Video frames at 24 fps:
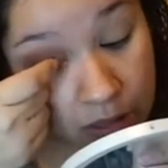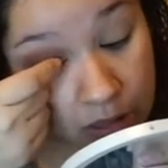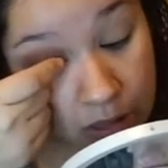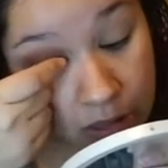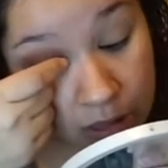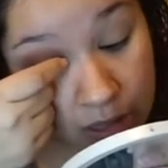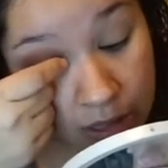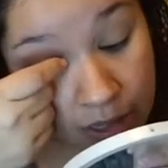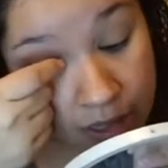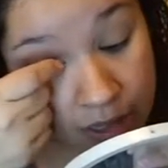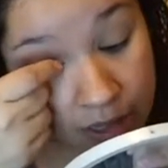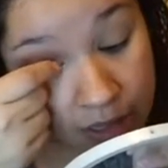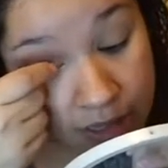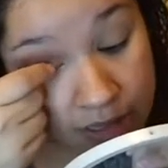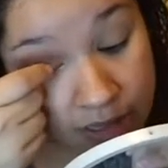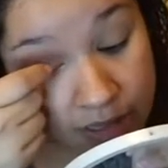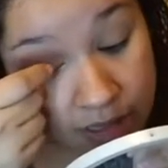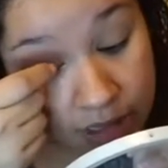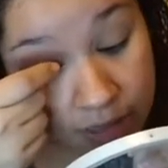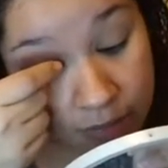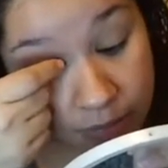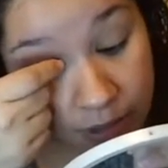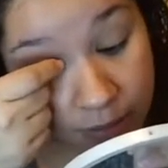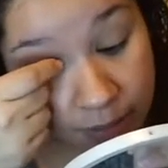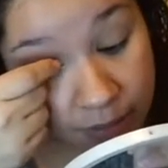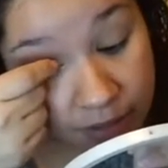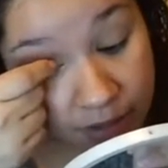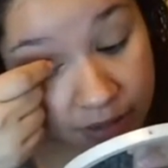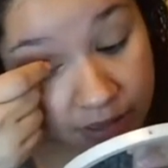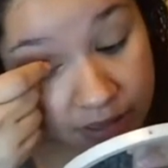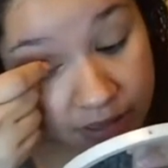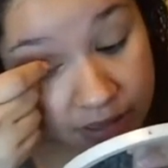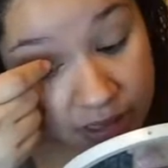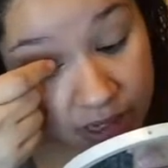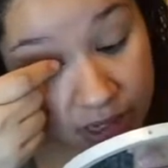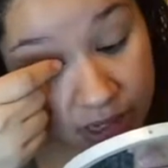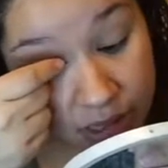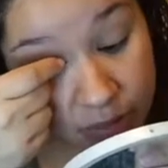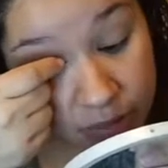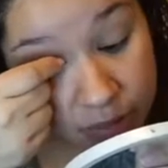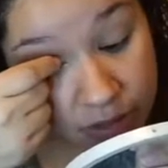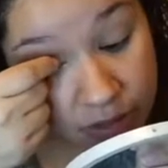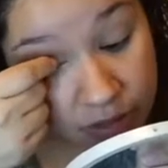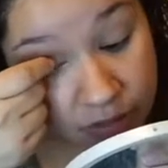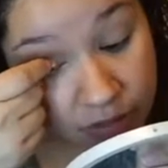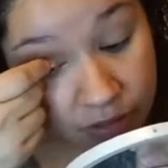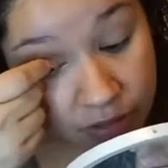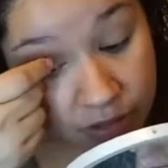like I said, my pregnancy has
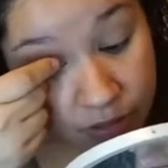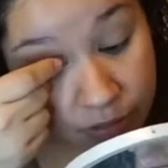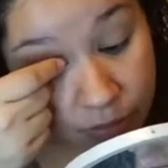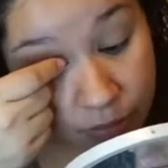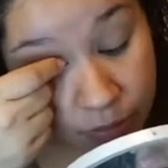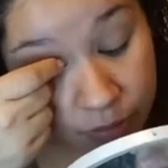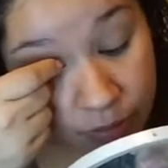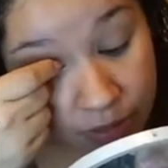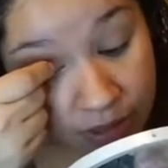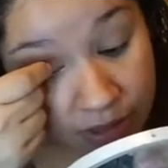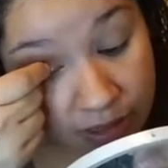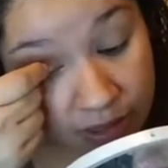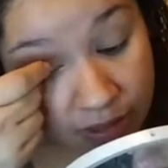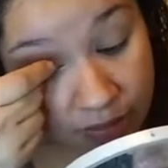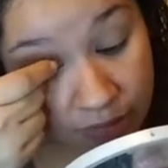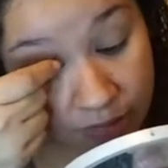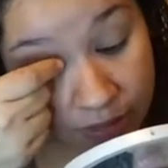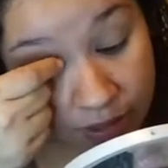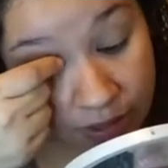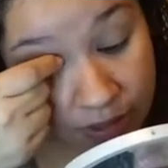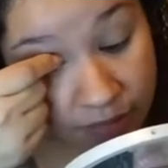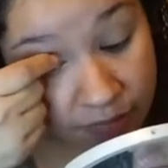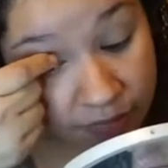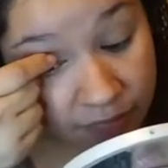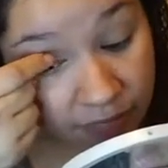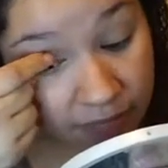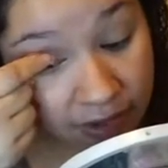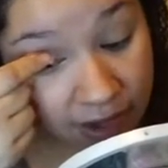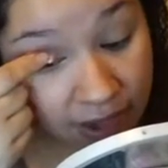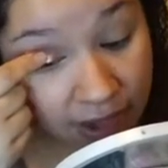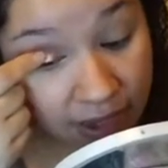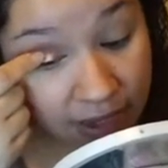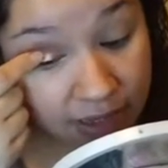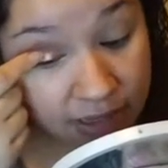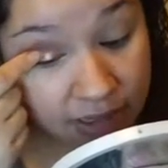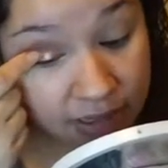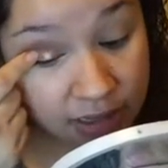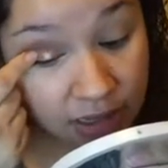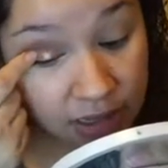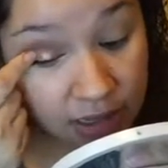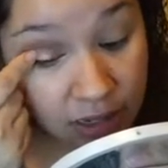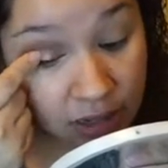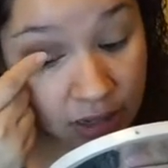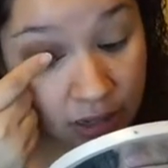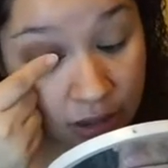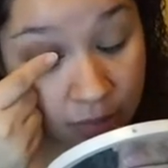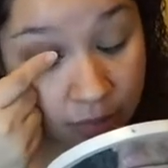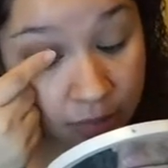been going really, really fast.
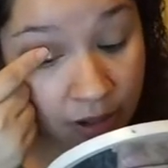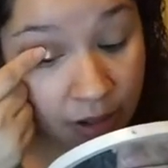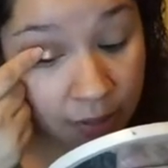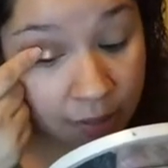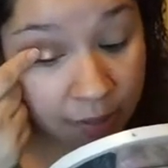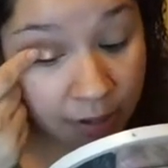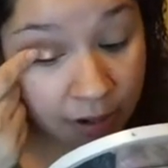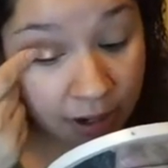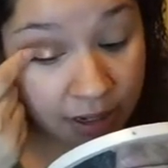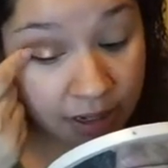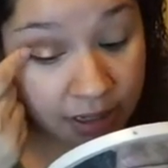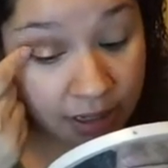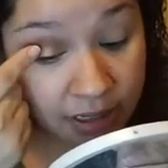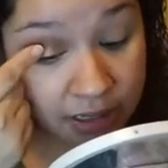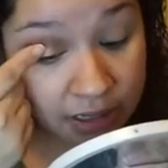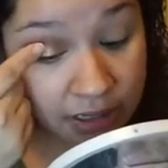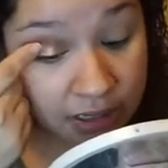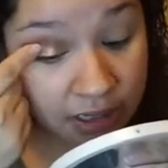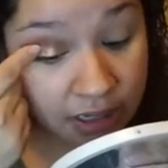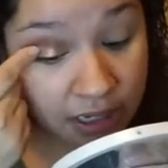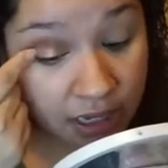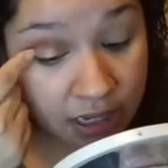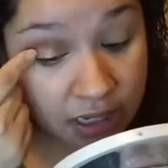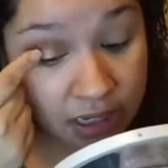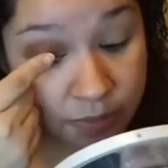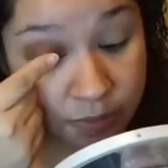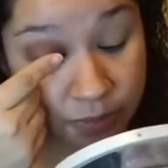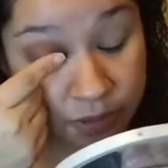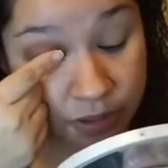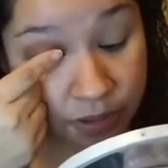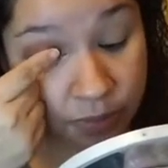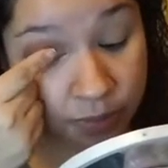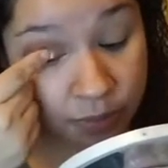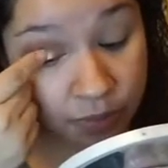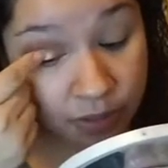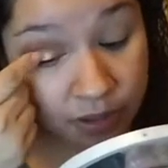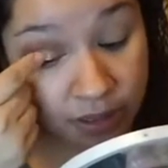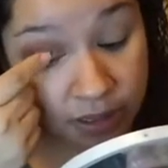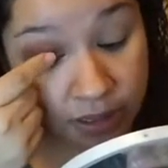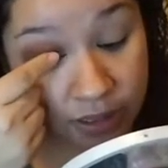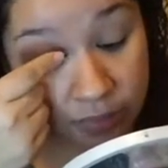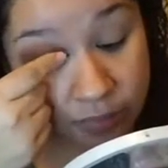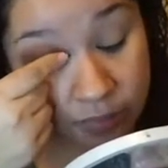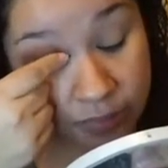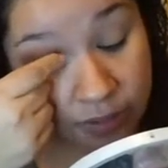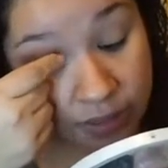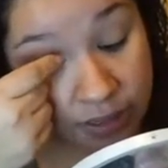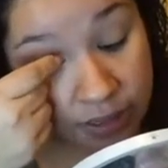My pregnancy has been really,
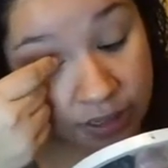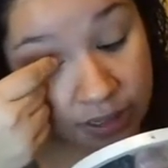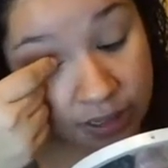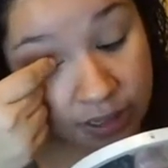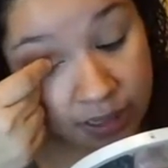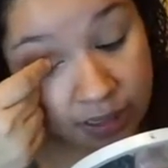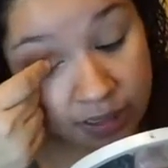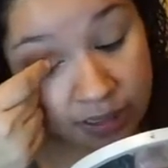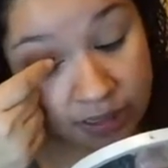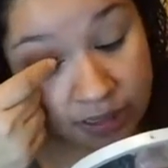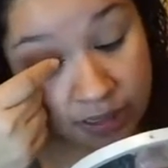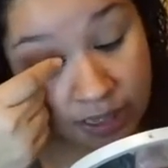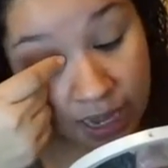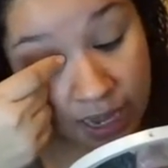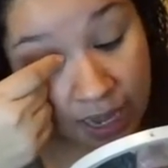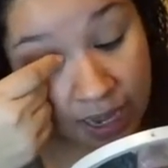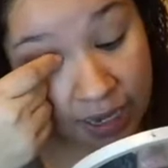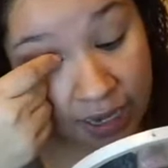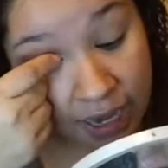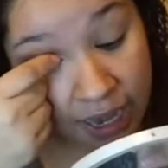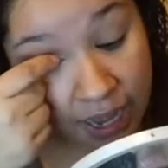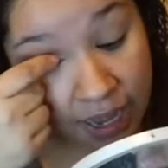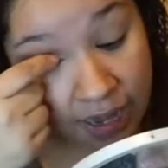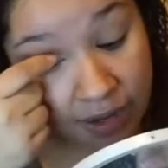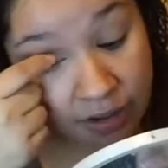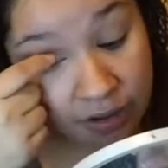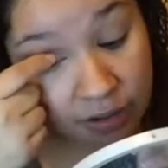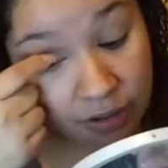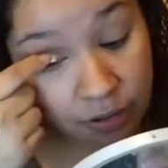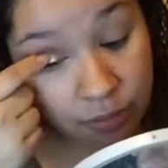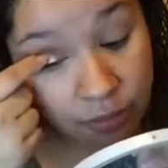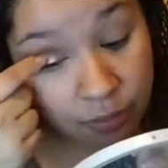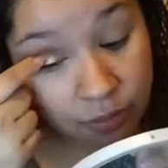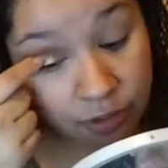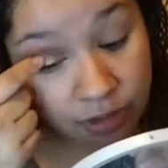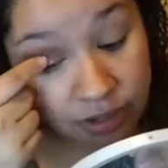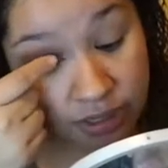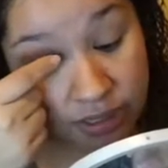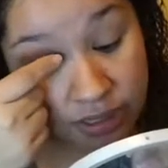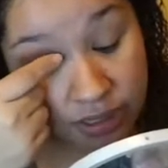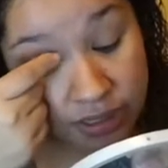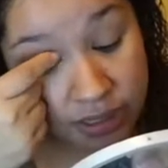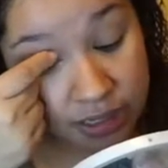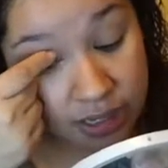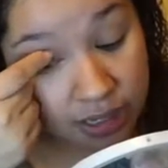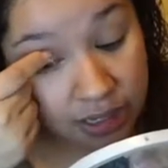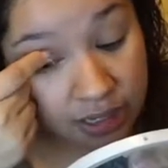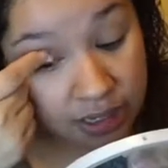really easy. I have no morning
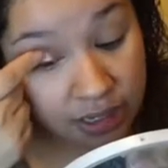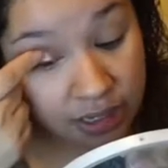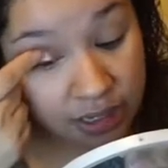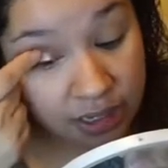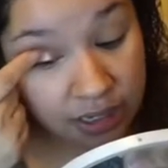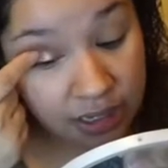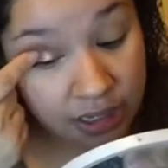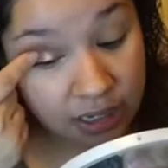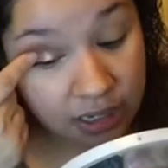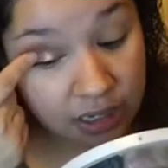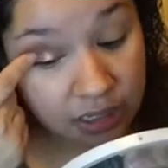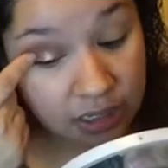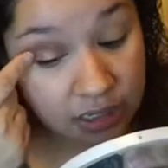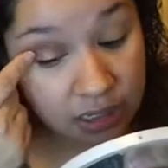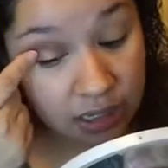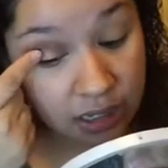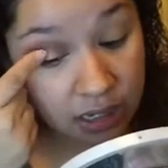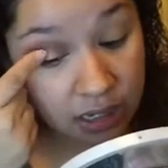sickness.